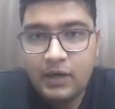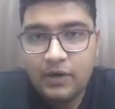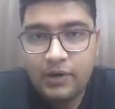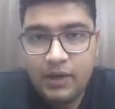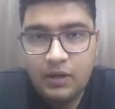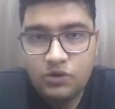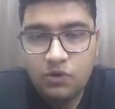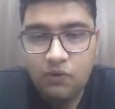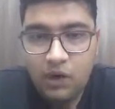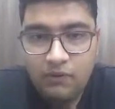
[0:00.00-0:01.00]
tree.
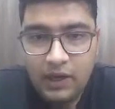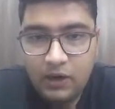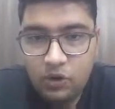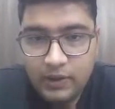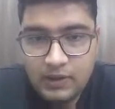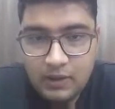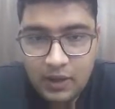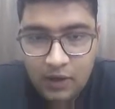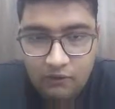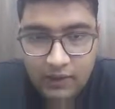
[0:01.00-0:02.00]
So what we can do is
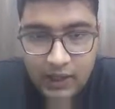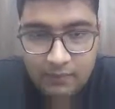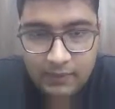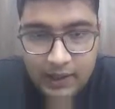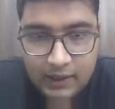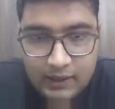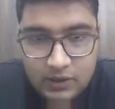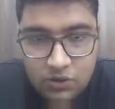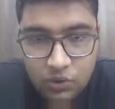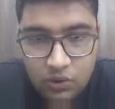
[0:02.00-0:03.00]
we can make
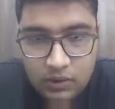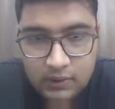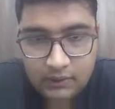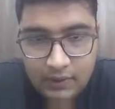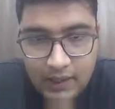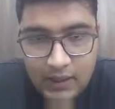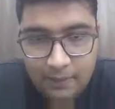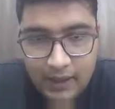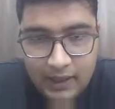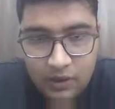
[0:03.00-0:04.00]
this root as a
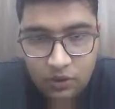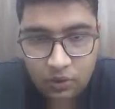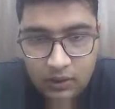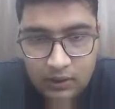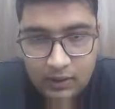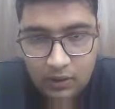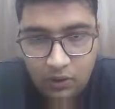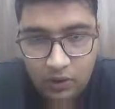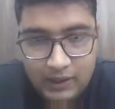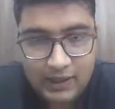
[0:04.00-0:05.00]
parent node
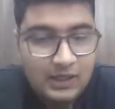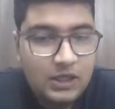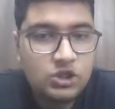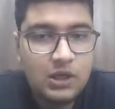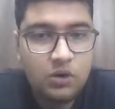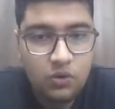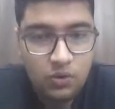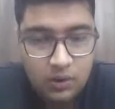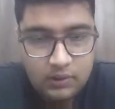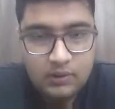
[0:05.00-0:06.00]
or the initial
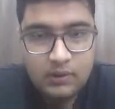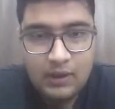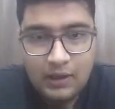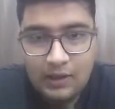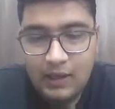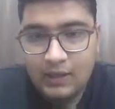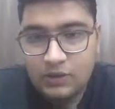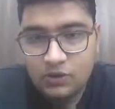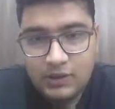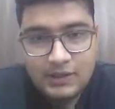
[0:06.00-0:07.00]
node, right?
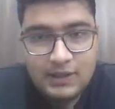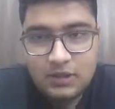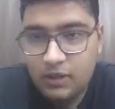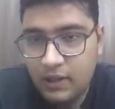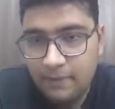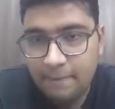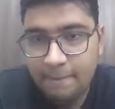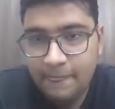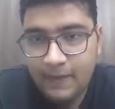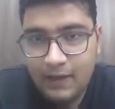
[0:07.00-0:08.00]
So this is 3,
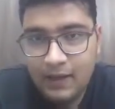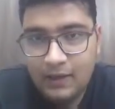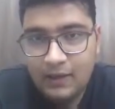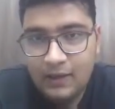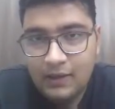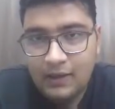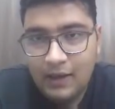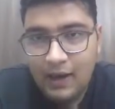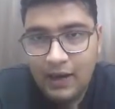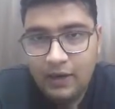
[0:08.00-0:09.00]
right?
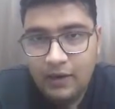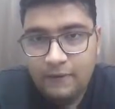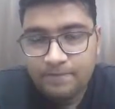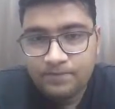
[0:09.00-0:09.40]
And